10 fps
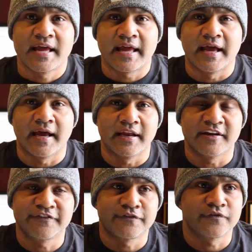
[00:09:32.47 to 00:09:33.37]
and
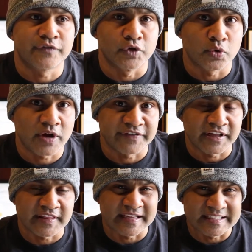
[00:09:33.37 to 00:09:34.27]
if you don't have
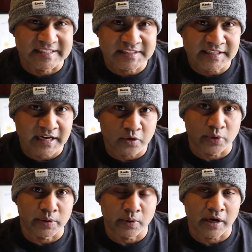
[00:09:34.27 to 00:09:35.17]
anything existing, how
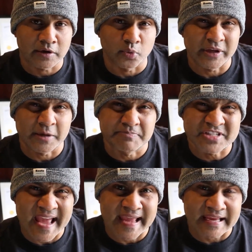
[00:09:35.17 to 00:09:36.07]
can we
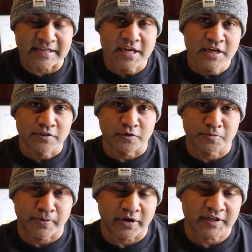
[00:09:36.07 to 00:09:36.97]
obtain those
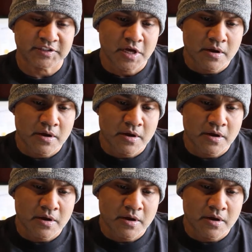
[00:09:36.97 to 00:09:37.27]
products?